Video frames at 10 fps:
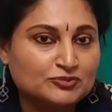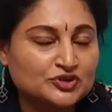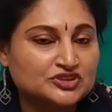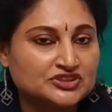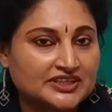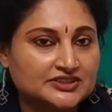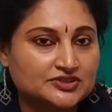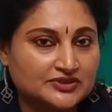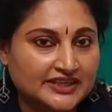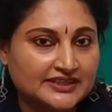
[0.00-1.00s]
going to take
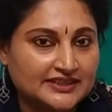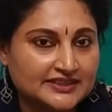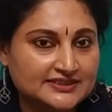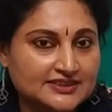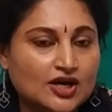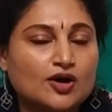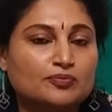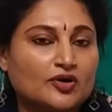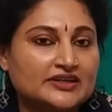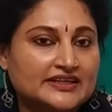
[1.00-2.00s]
today is
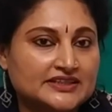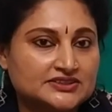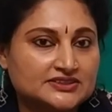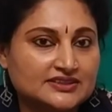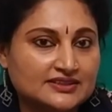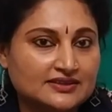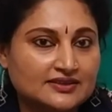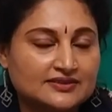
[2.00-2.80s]
pollination,